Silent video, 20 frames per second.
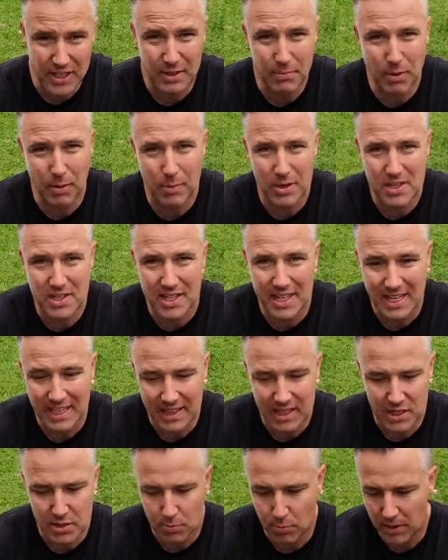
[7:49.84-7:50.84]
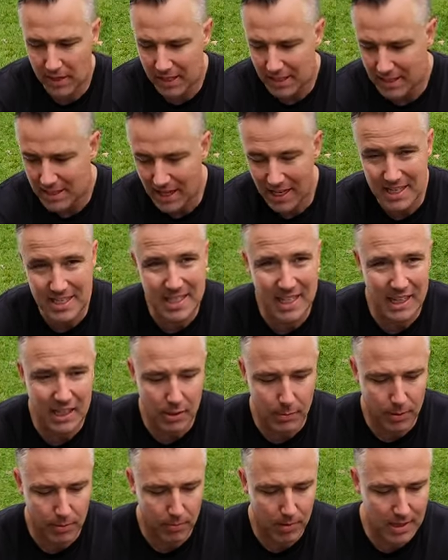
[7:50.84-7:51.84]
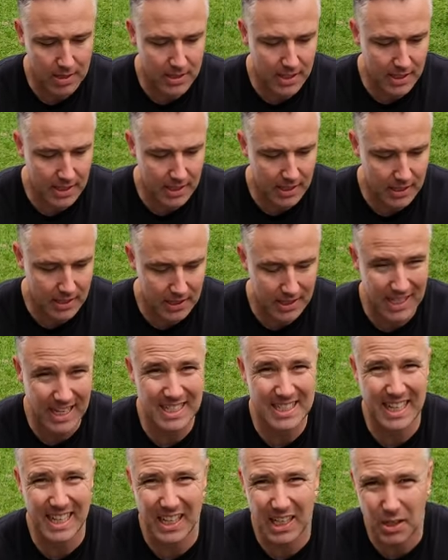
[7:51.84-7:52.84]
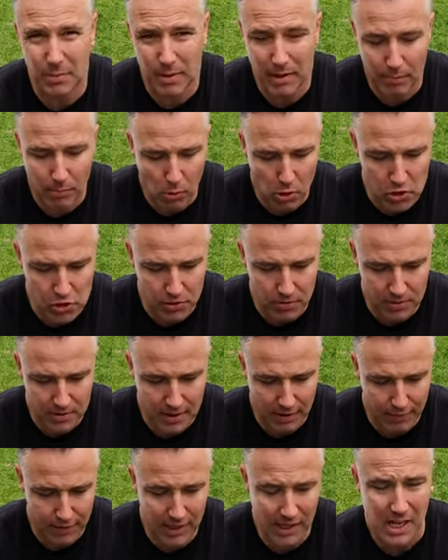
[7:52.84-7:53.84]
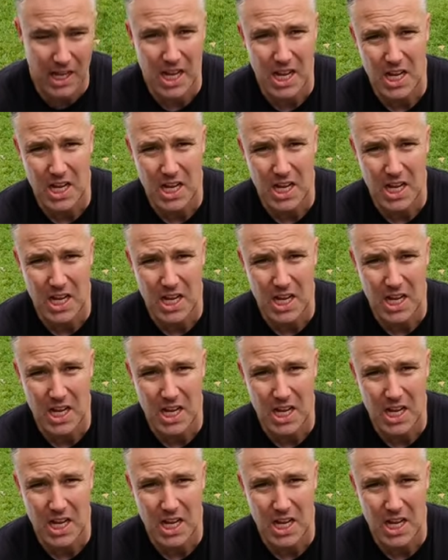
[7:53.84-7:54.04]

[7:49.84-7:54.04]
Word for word: can probably see, the spring does get a little bit rusty because it does get a little bit of moisture and stuff in it.